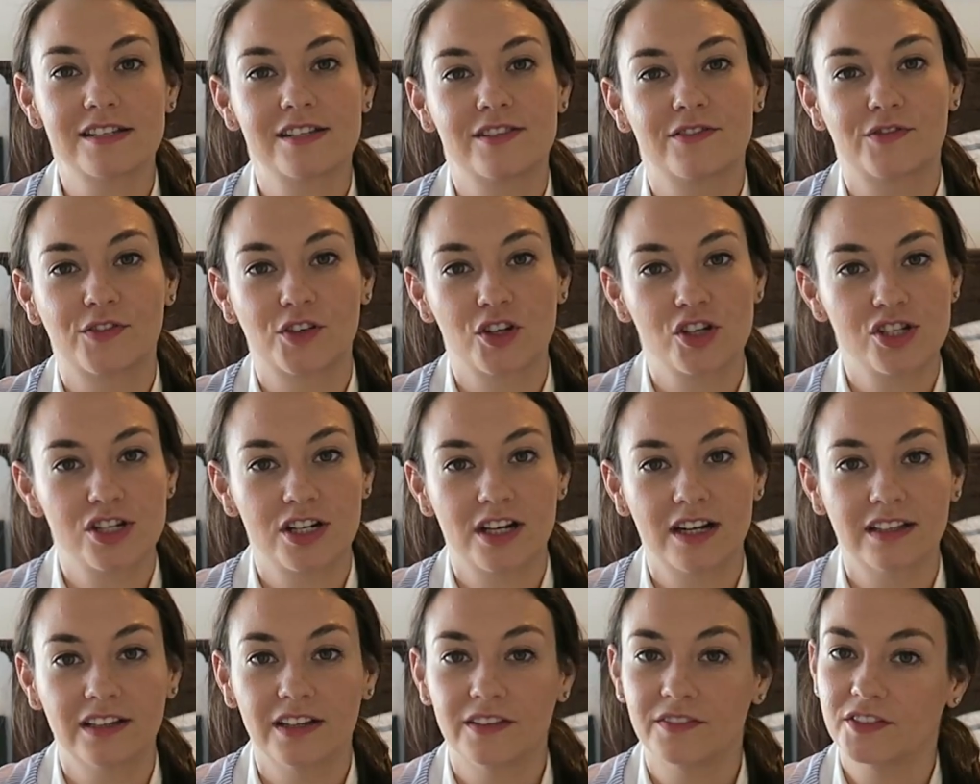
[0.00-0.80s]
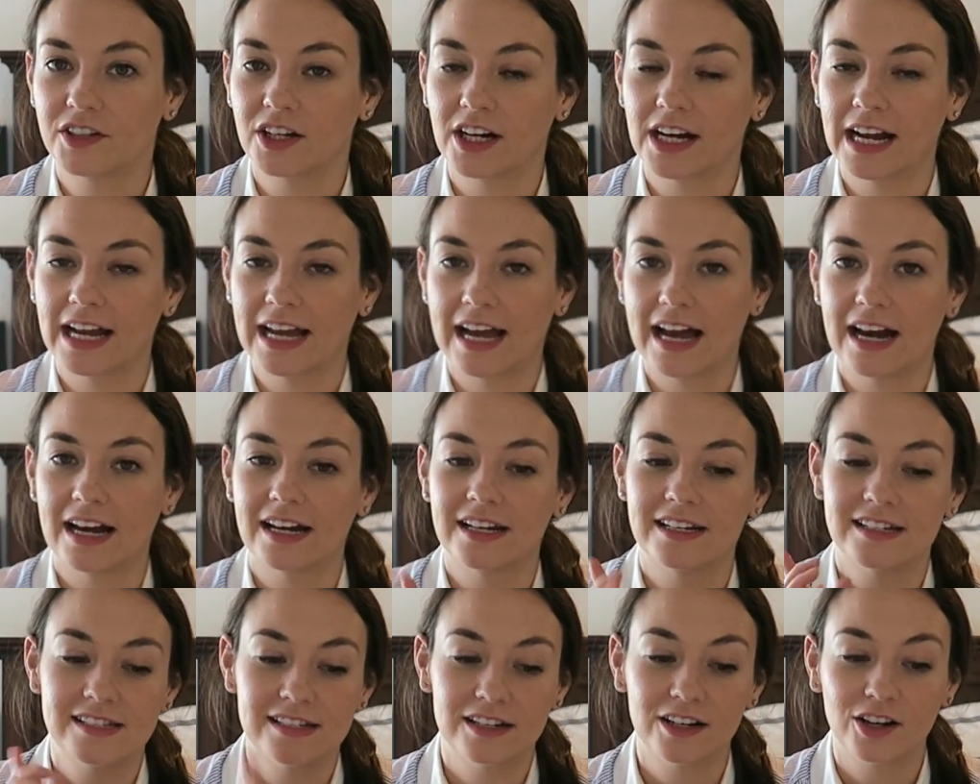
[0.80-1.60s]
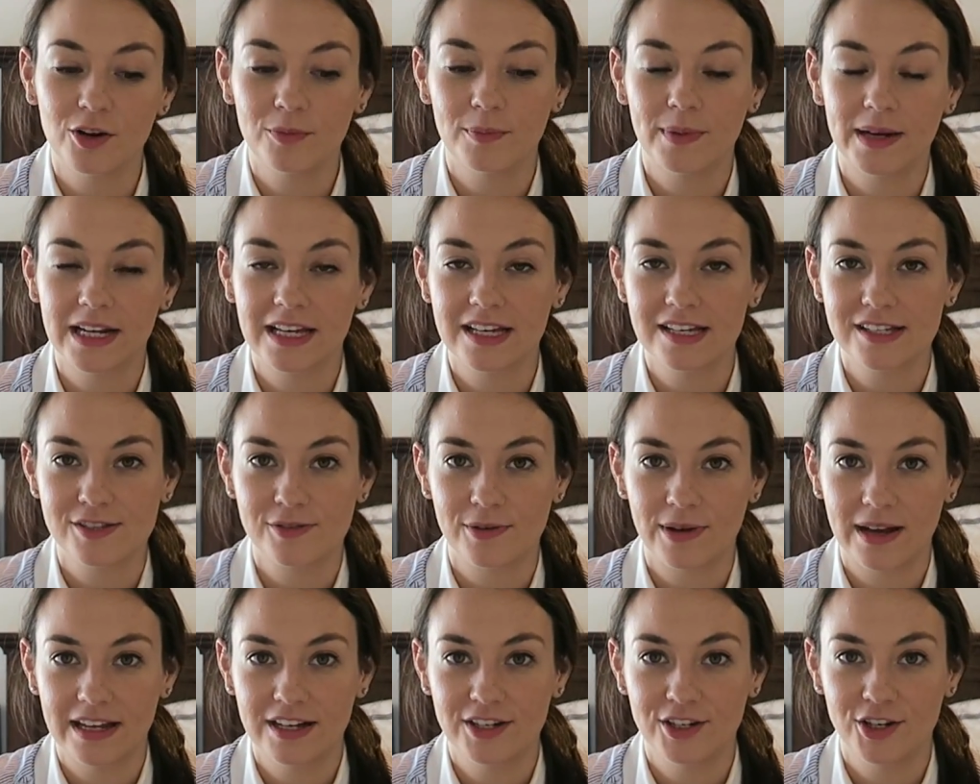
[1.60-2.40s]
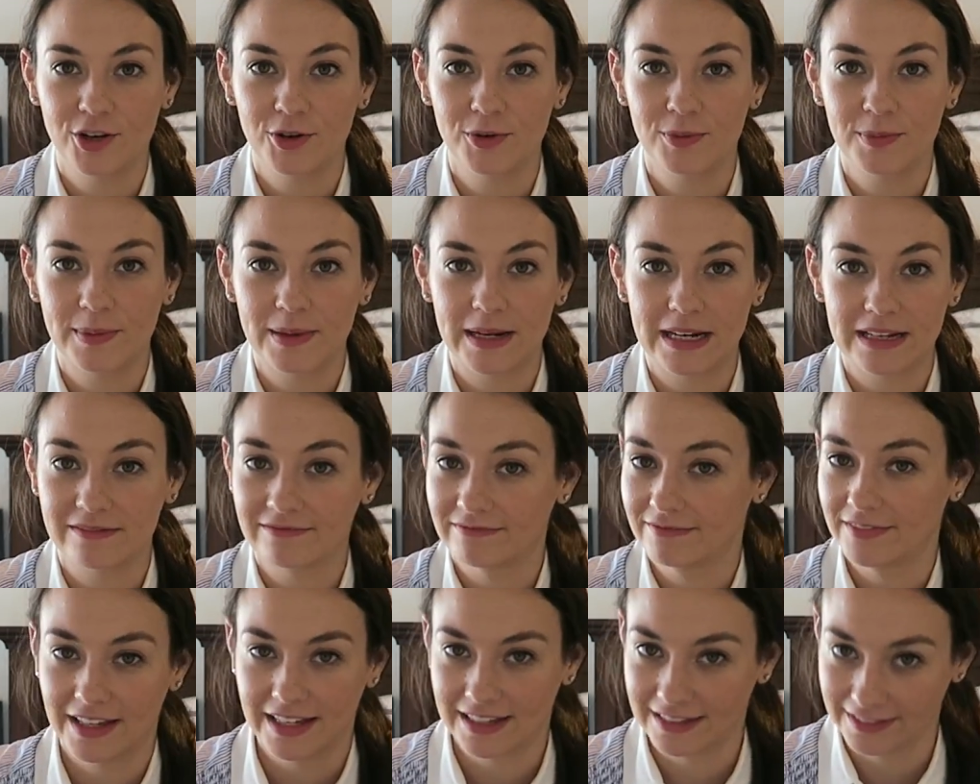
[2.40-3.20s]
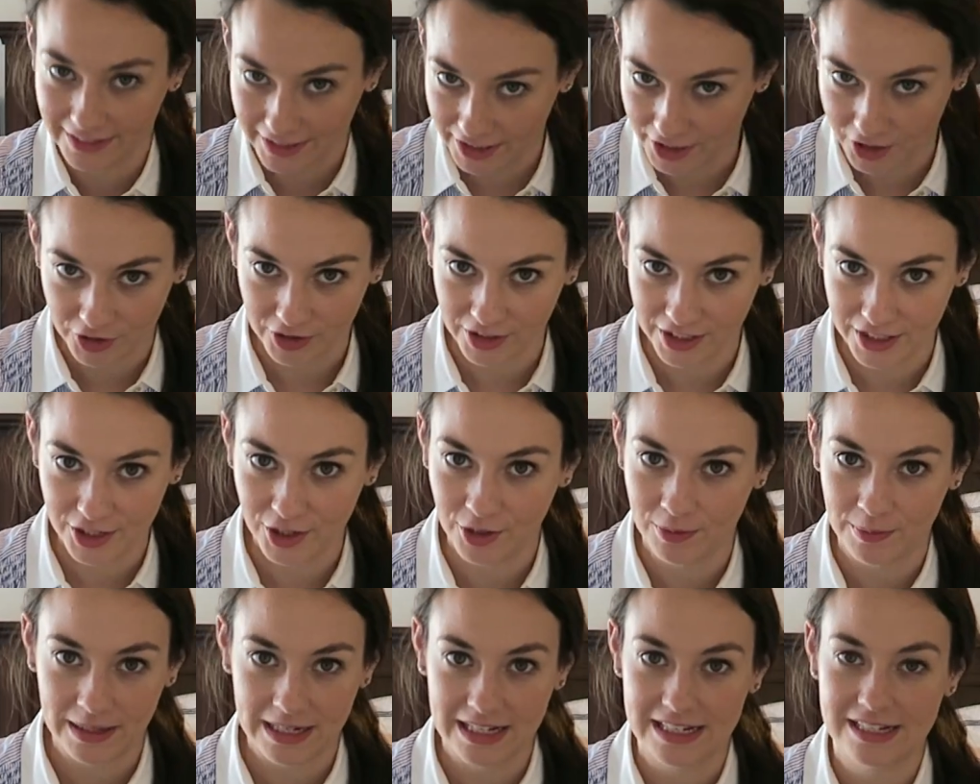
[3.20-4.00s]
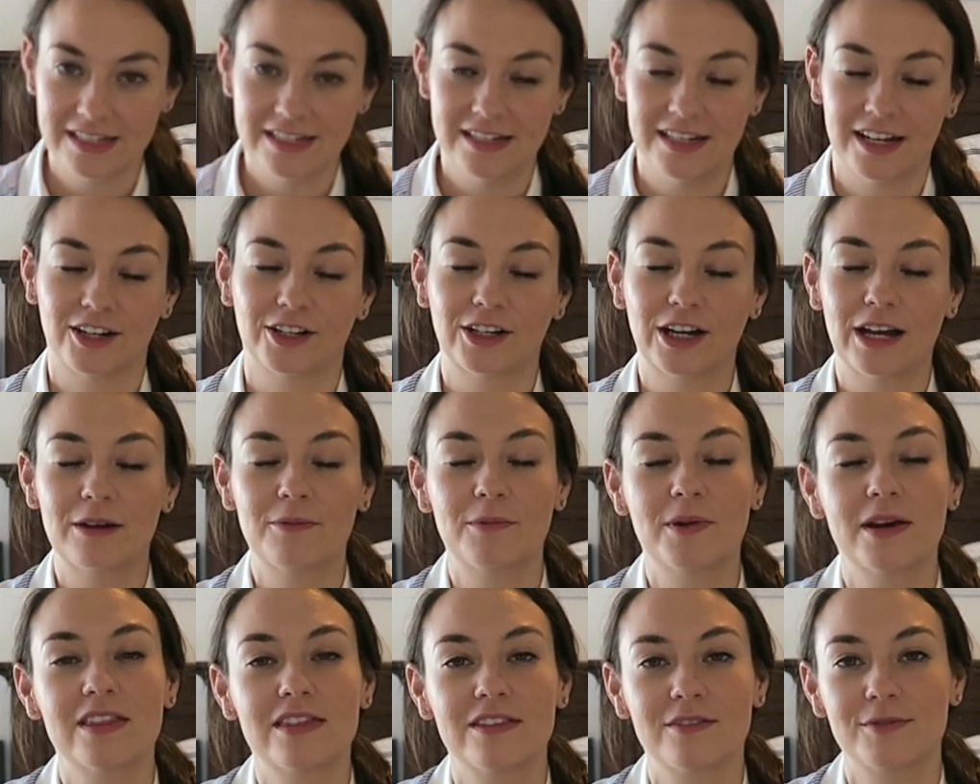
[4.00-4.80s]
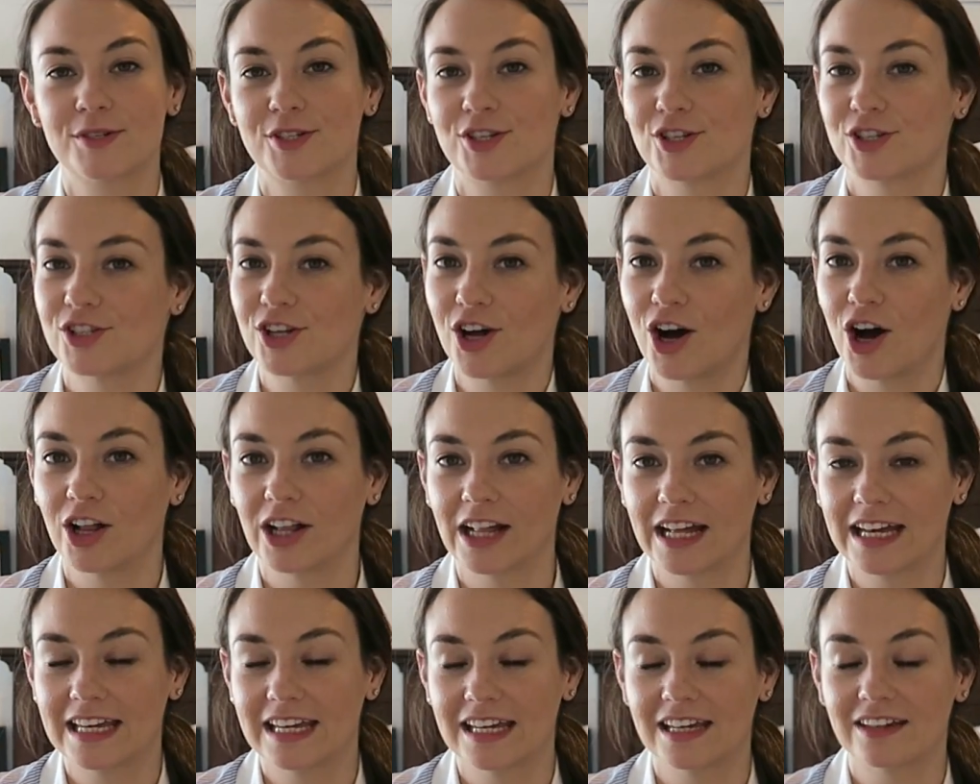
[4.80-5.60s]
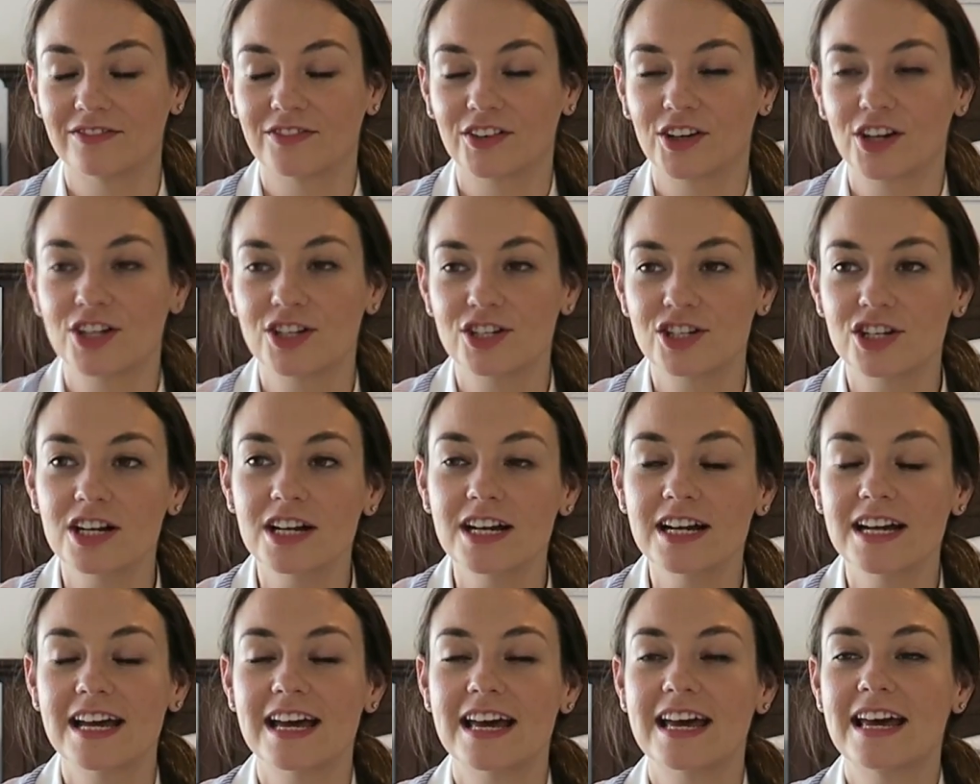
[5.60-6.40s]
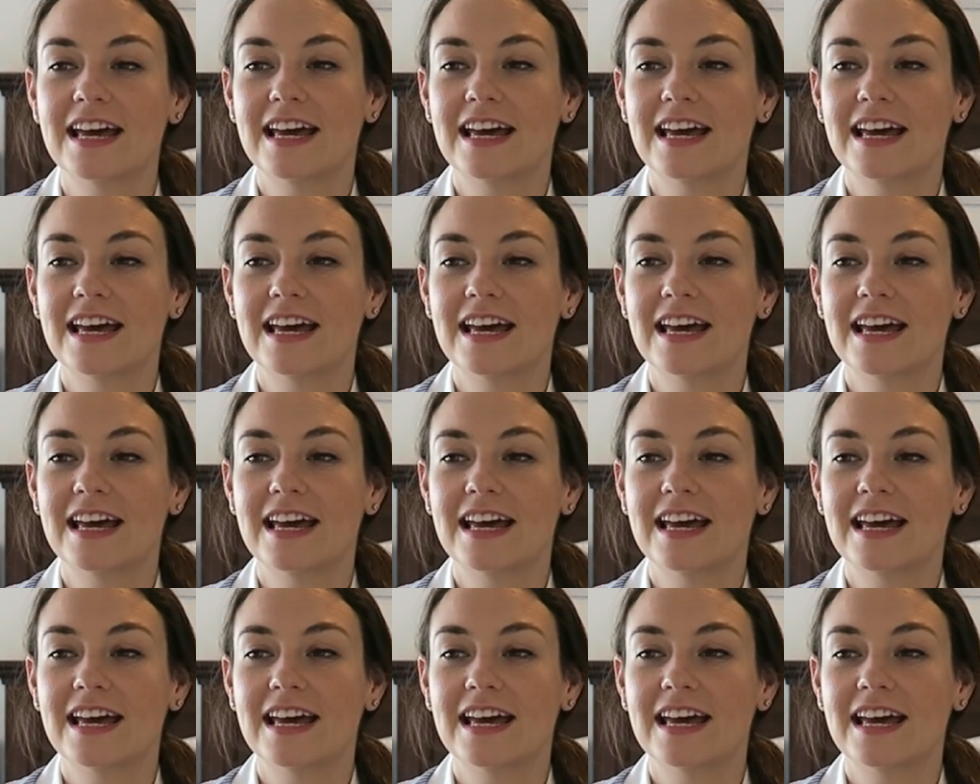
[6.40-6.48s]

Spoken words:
The first year I lived there, I had 0 money, so I had literally no money to decorate with. It was just all IKEA furniture.